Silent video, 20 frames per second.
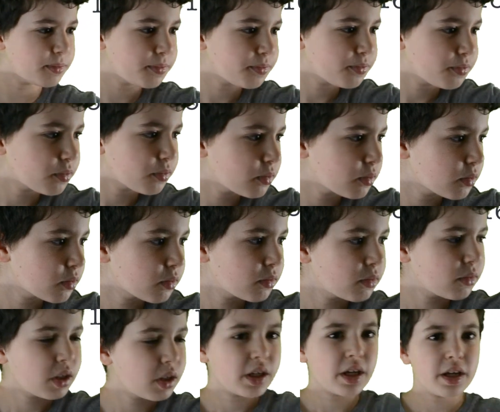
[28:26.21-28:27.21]
As
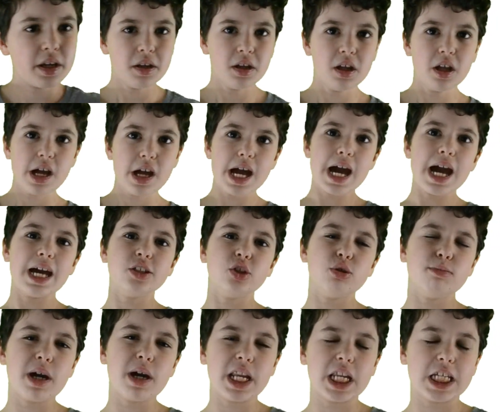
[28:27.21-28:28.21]
you
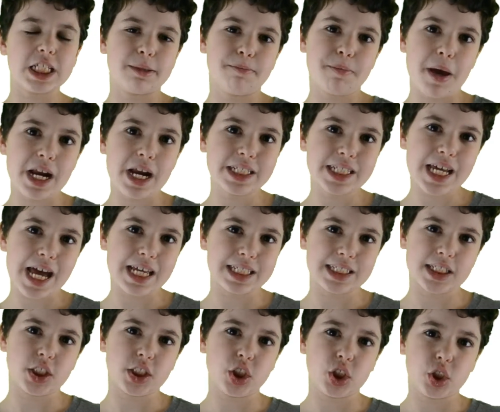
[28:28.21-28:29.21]
might expect, as
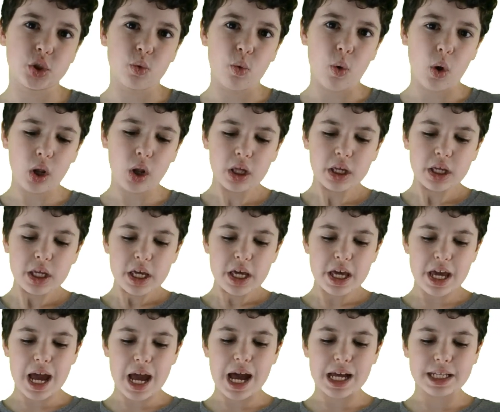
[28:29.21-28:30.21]
its dual,
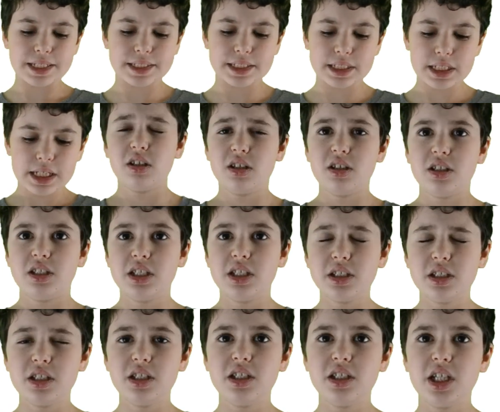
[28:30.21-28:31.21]
it has
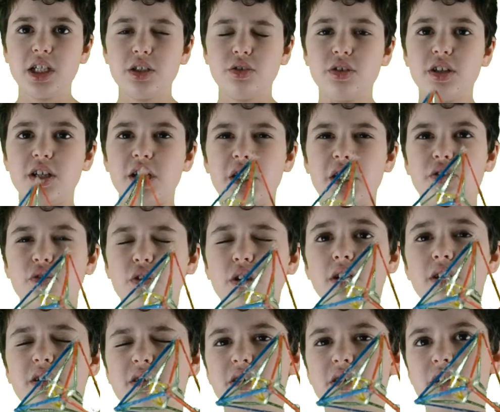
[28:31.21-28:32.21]
16
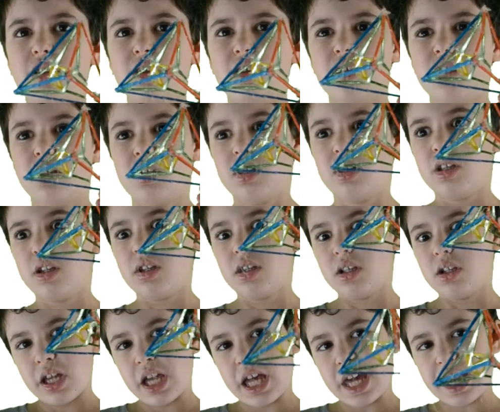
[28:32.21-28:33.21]
tetrahedra,
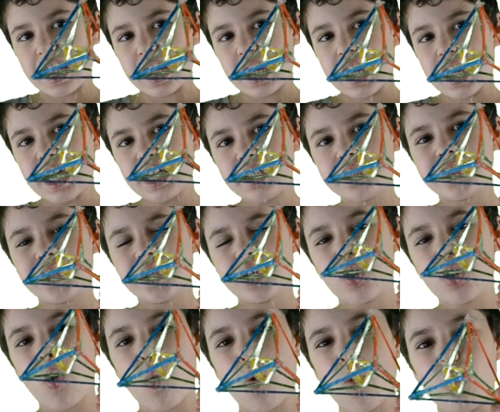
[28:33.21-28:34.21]
eight
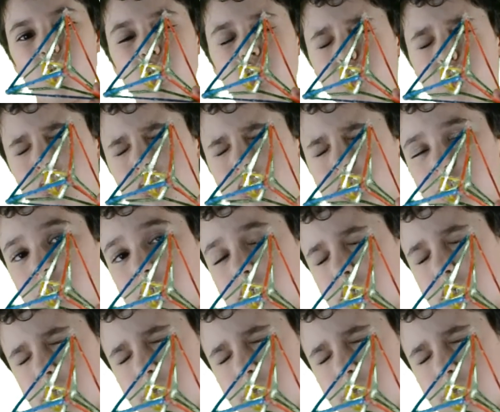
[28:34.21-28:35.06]
corners.